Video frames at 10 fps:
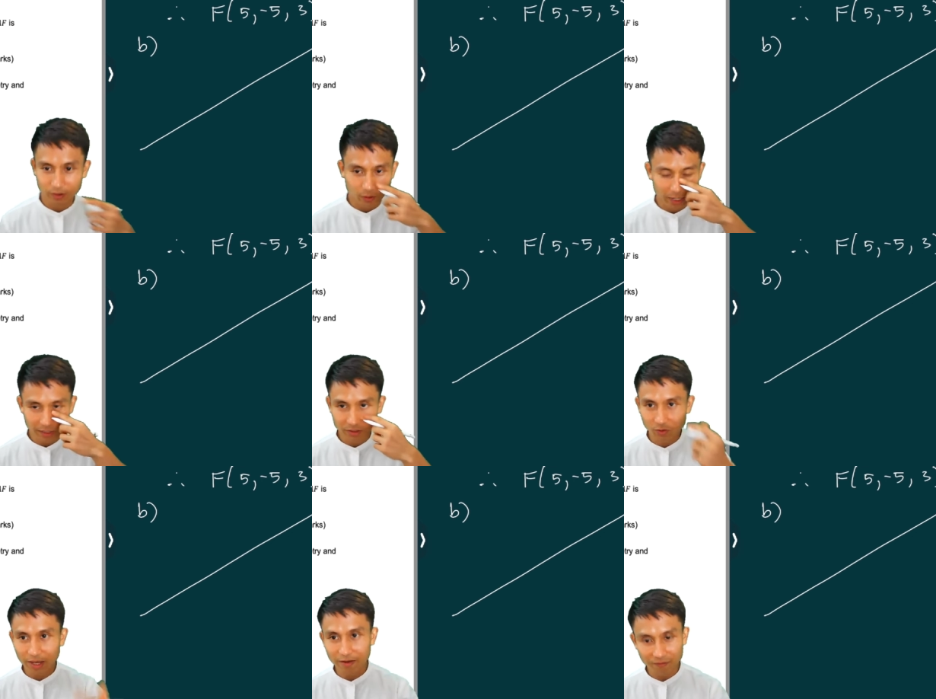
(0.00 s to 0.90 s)
right? So
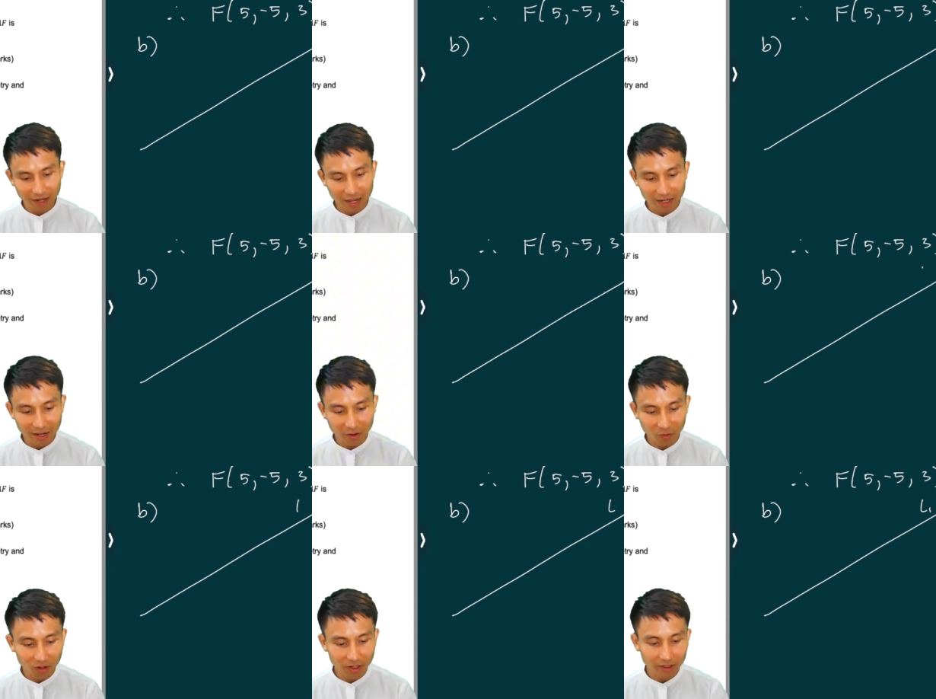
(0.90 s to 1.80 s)
we have line
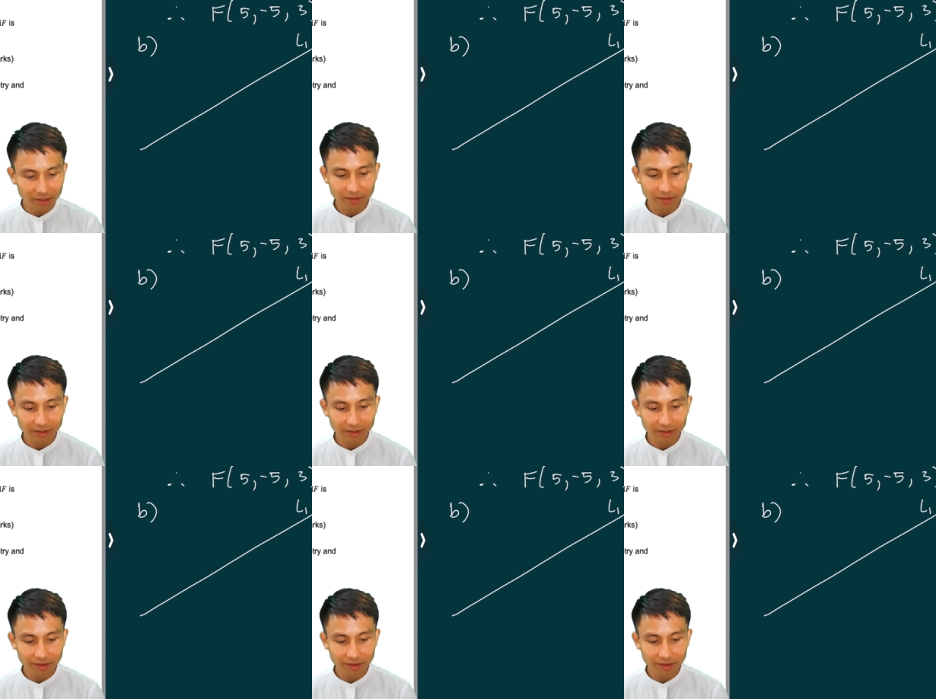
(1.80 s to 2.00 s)
L1.